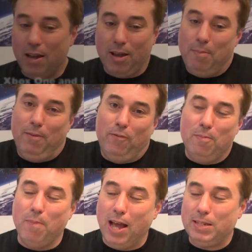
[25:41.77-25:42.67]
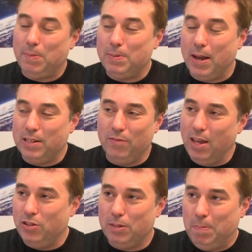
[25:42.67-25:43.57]
I mean, from my perspective,
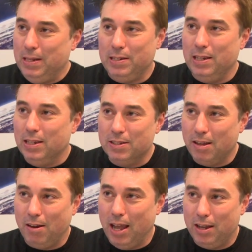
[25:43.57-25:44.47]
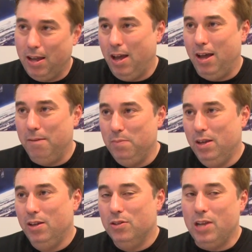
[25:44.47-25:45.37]
they're just PCs. They're like
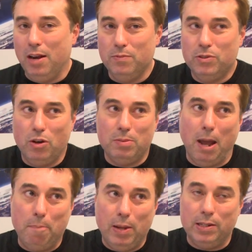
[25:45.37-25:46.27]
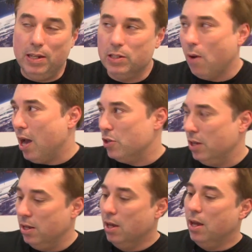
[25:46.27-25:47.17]
kind of stripped down PCs. So
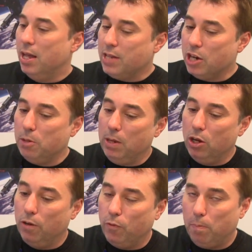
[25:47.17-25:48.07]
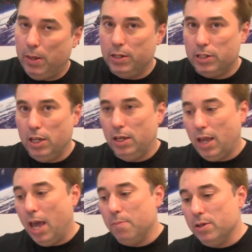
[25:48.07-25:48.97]
actually, it's actually been good for PC
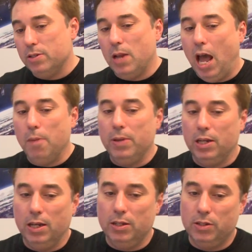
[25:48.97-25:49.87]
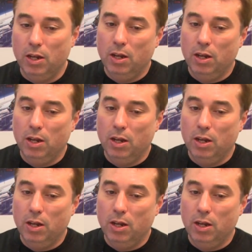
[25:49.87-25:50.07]
gamers now, because